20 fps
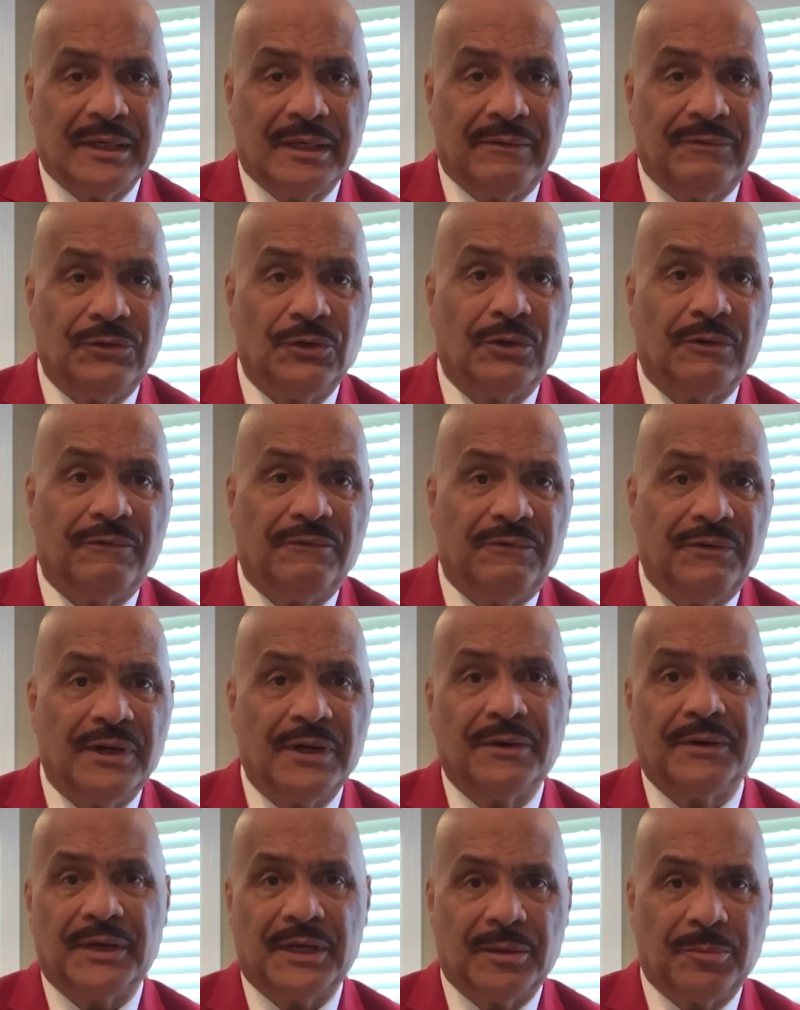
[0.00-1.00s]
of your
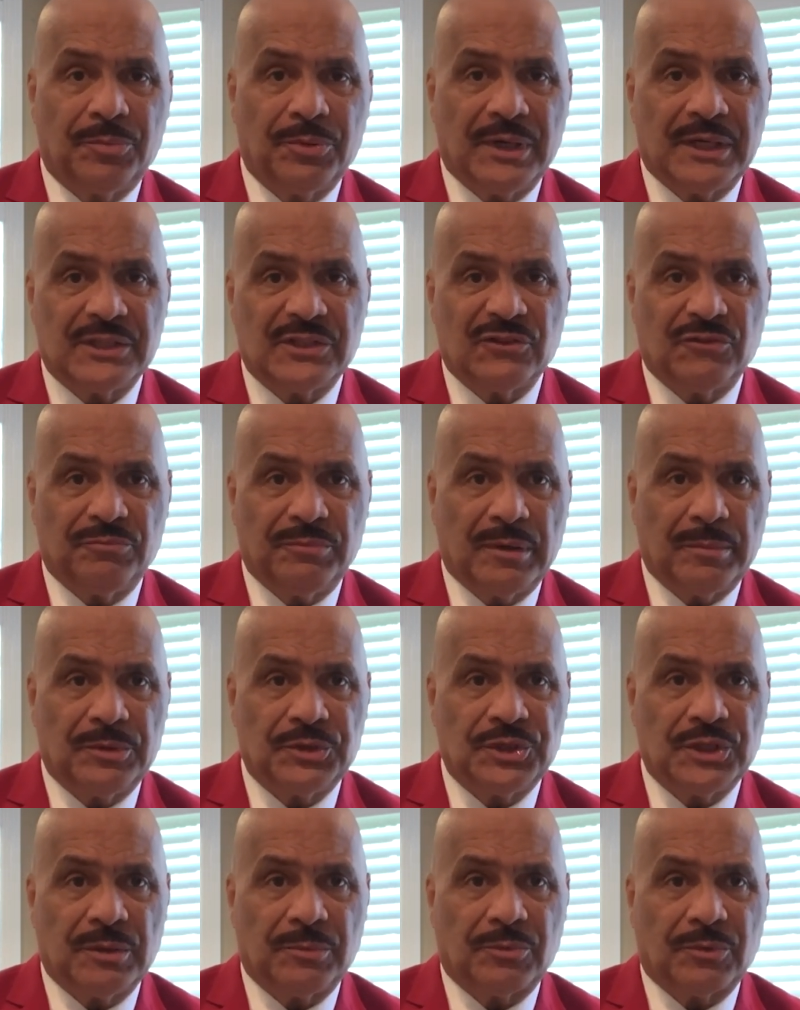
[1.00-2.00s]
very impressive
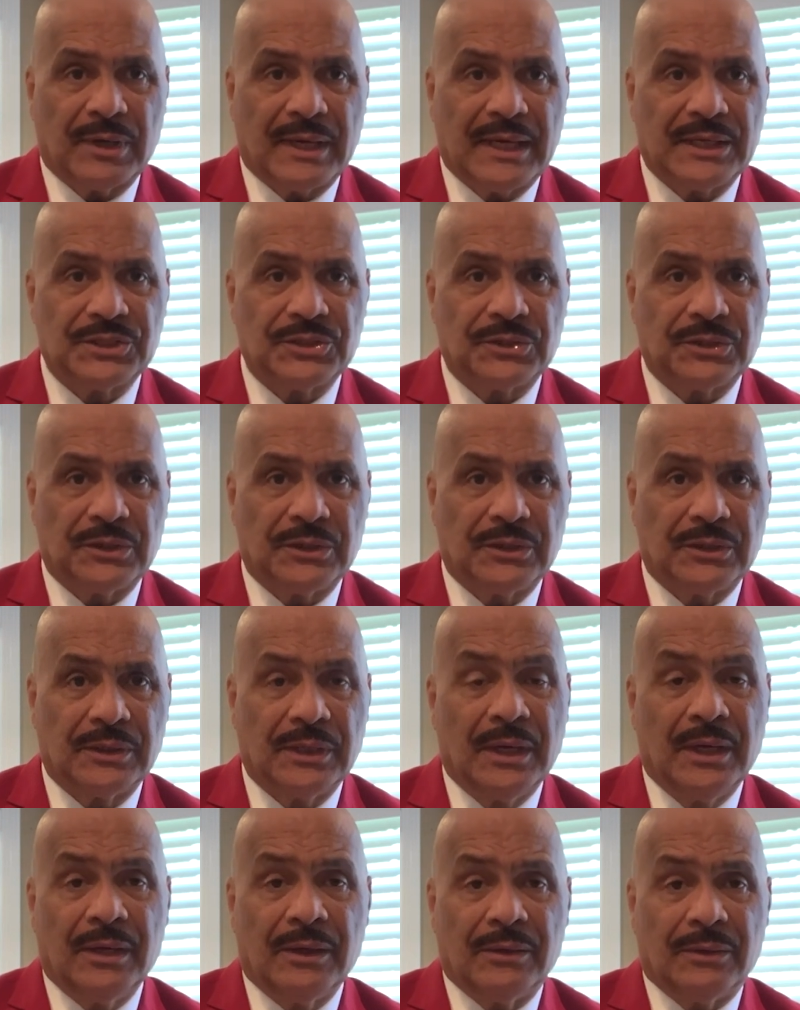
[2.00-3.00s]
membership roster
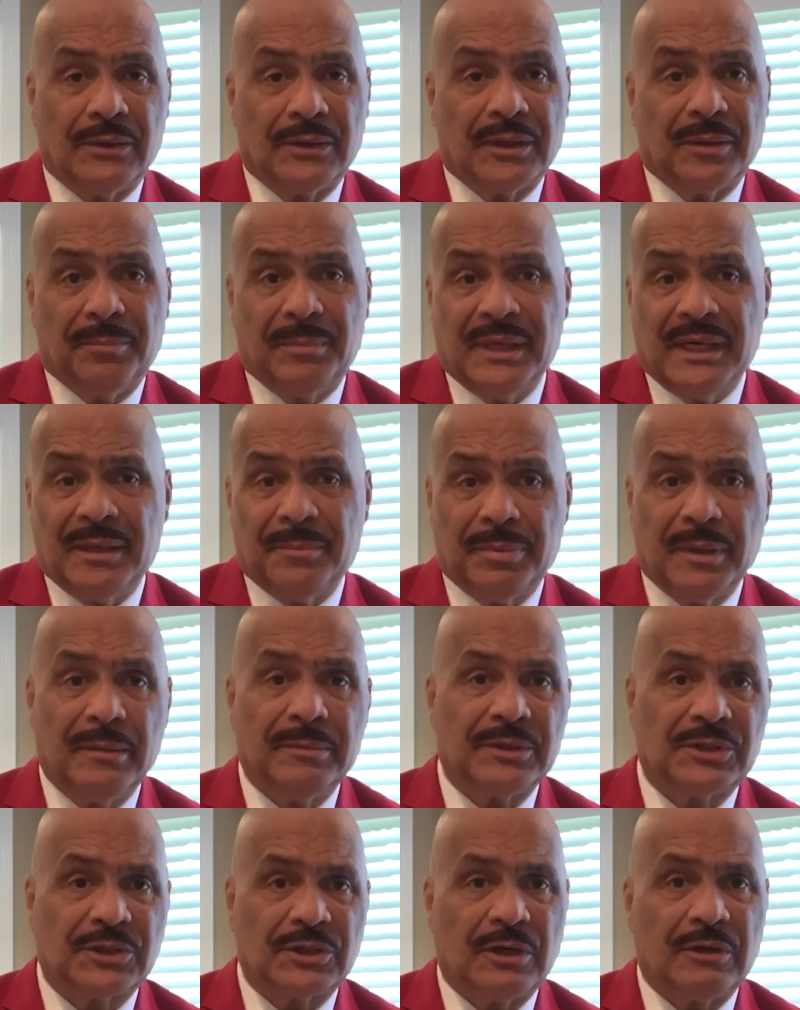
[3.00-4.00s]
or the many
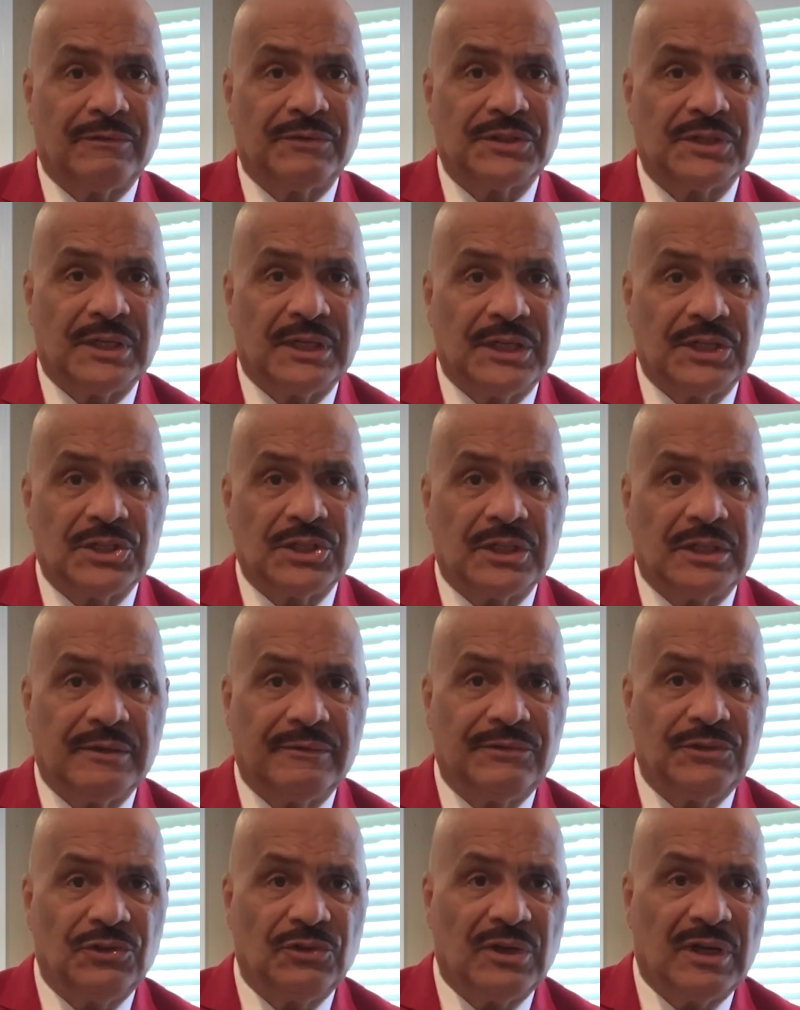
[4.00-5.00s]
public service
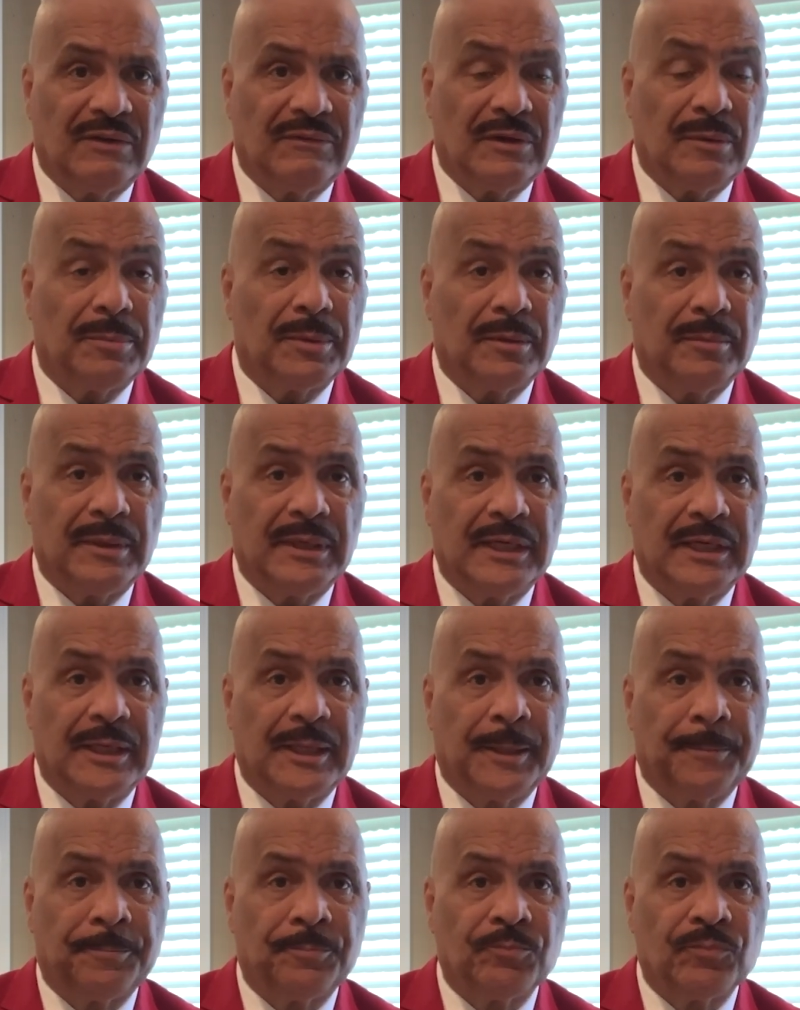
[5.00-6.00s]
initiatives you have implemented